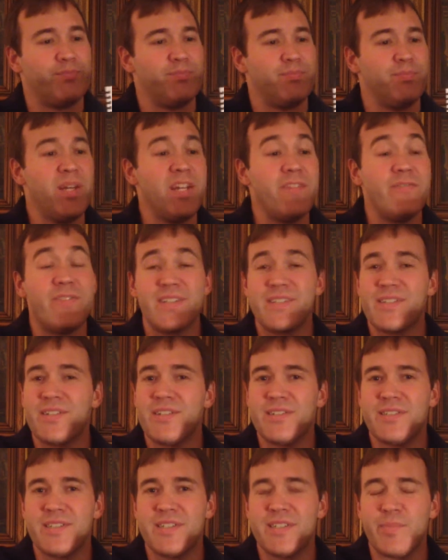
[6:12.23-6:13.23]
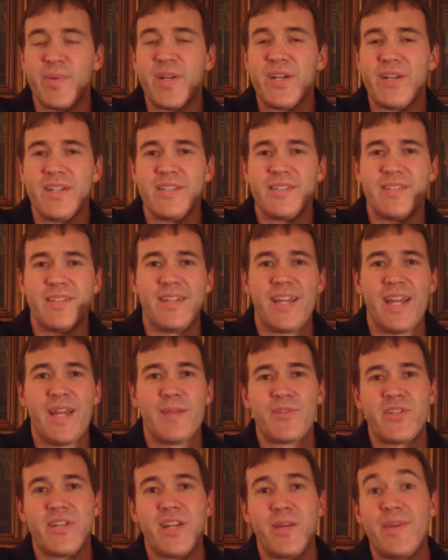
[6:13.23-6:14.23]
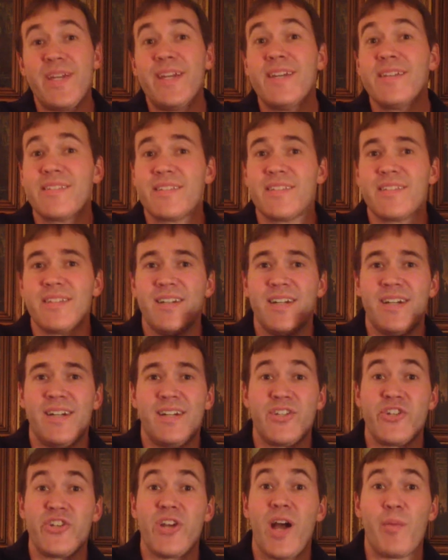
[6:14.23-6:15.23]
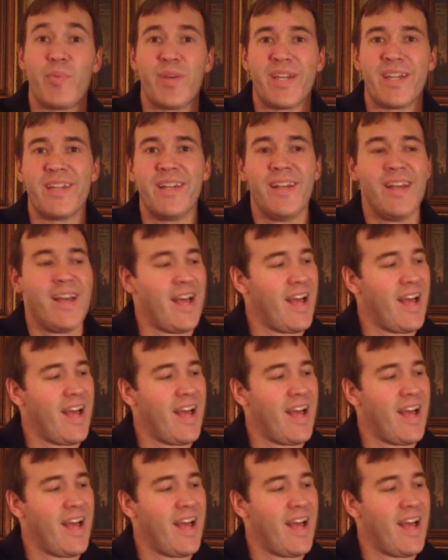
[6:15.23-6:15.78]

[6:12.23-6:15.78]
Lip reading: visitors' experience in Amsterdam is shopping.